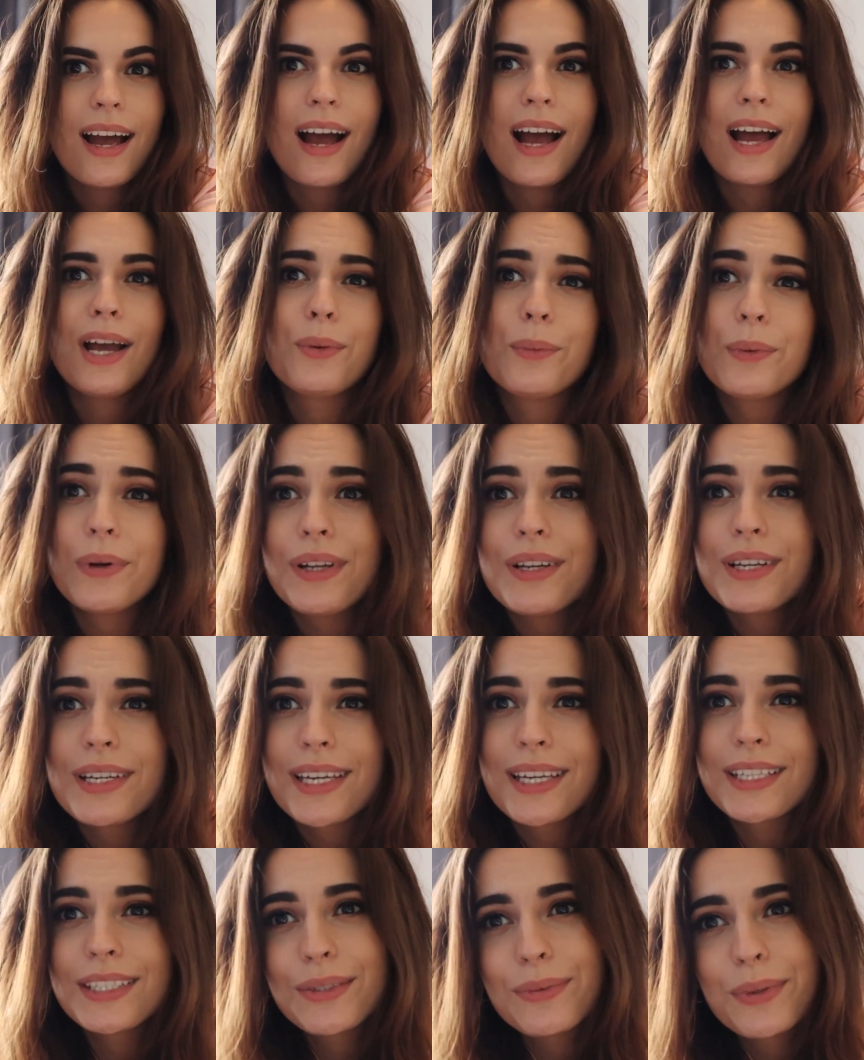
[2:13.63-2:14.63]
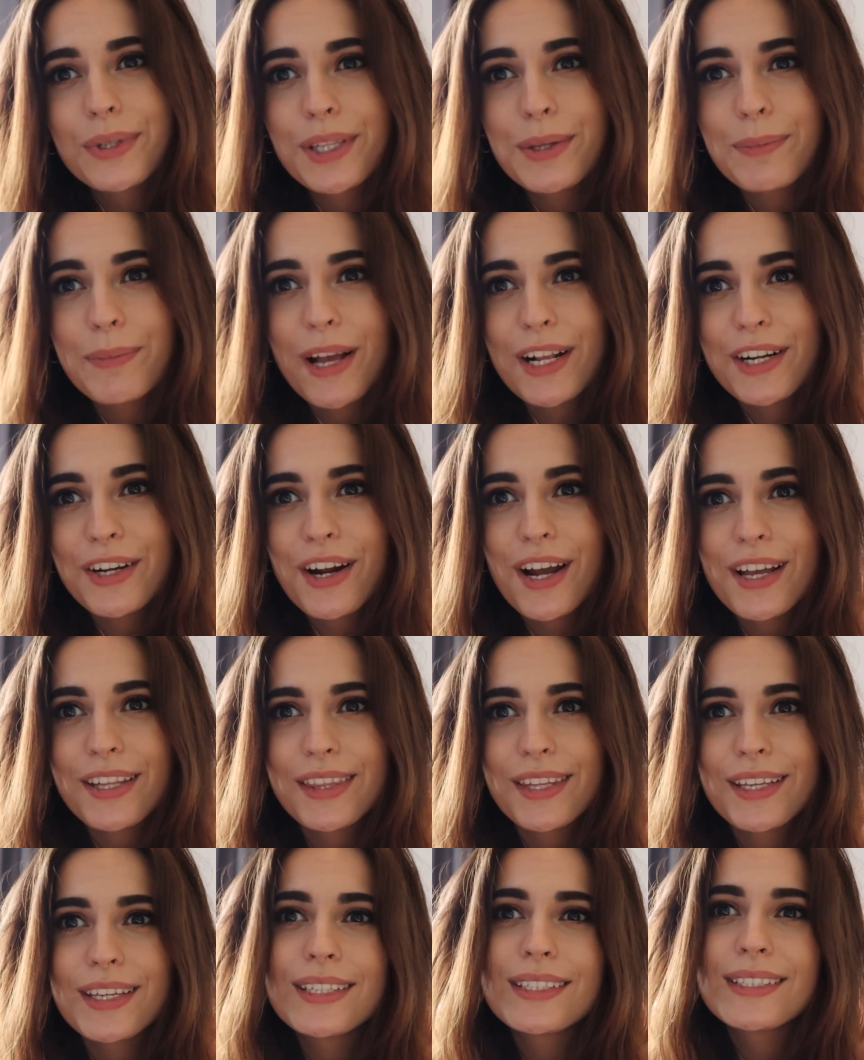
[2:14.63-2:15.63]
I will get really better
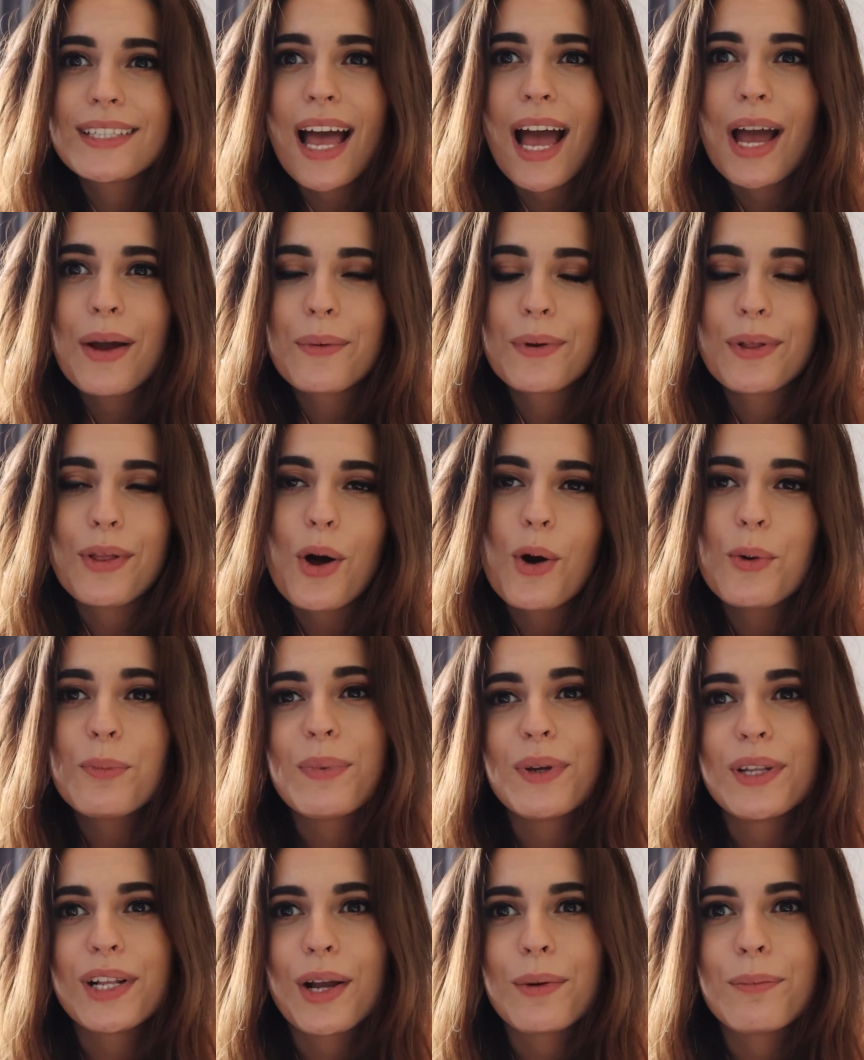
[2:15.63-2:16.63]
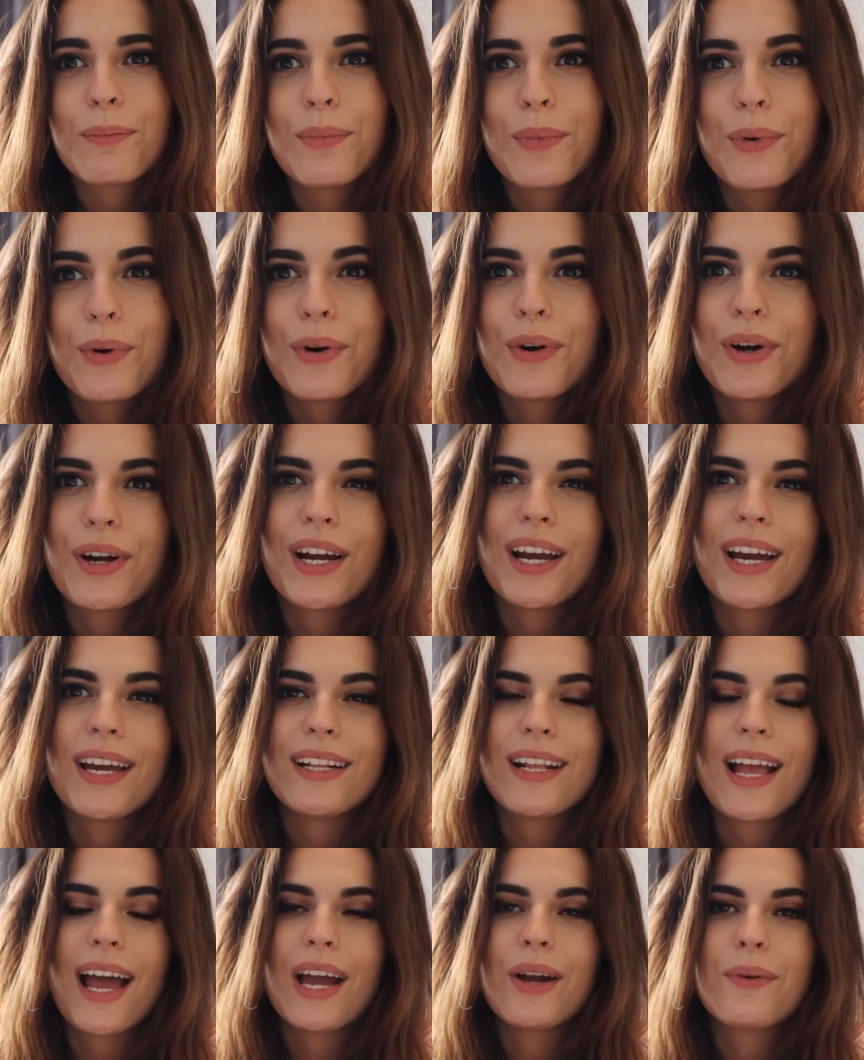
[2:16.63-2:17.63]
at this. I will open up more
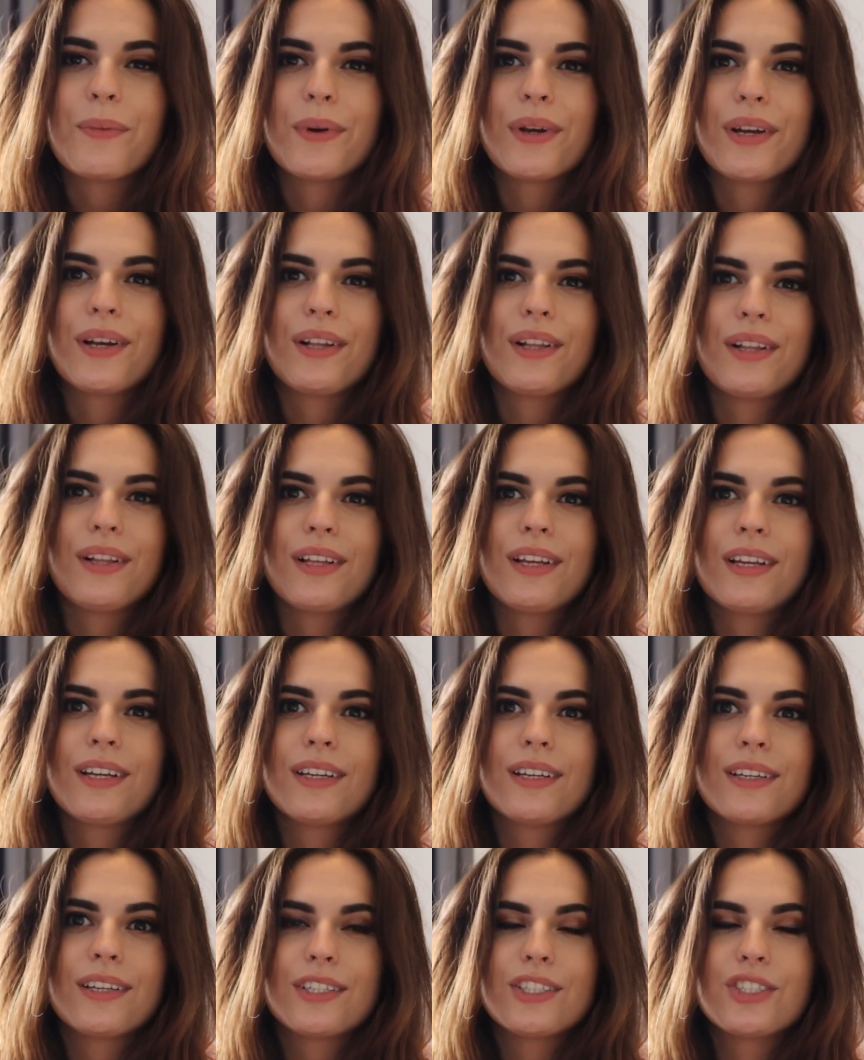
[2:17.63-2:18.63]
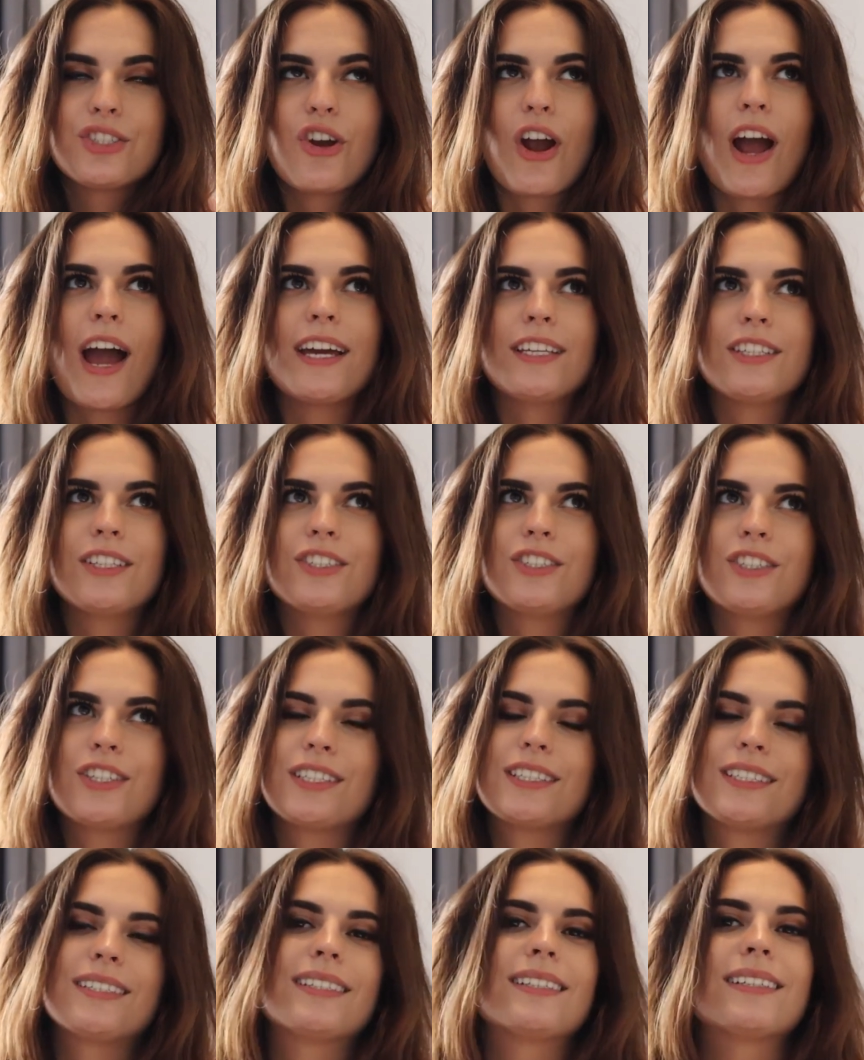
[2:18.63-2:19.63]
and I will try to
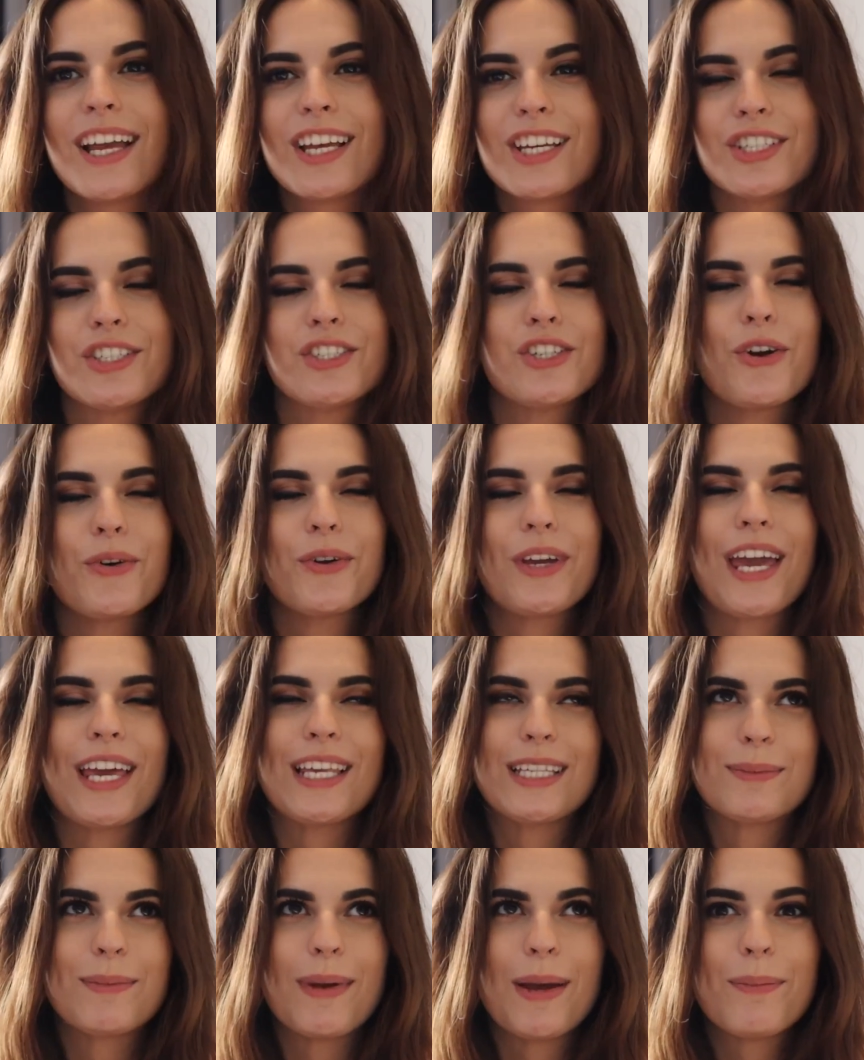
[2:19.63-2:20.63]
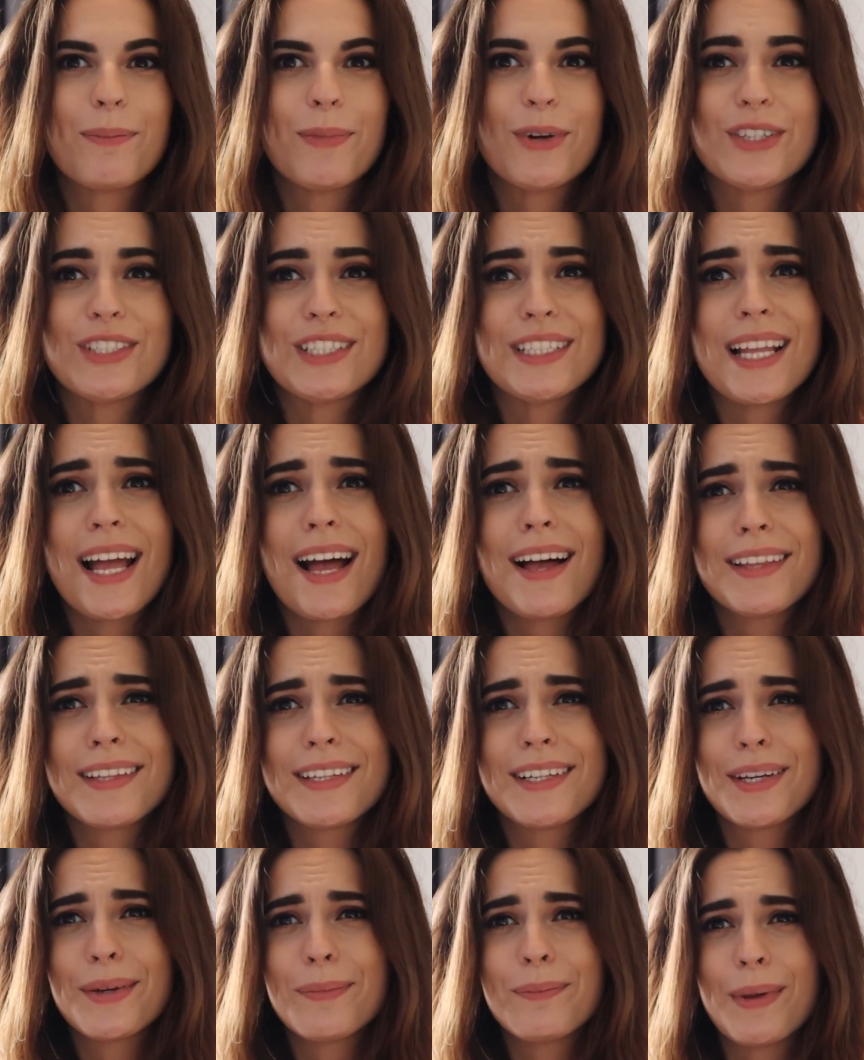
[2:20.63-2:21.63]
just showcase my
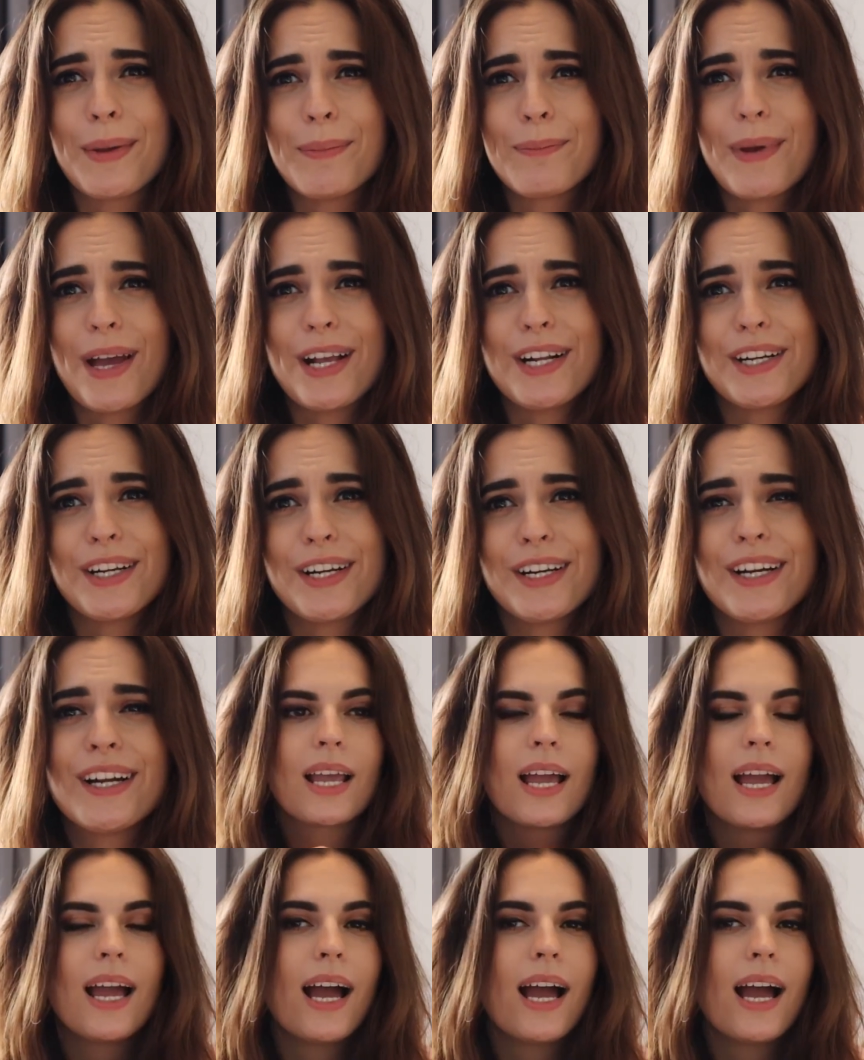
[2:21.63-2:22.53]
personality a bit better.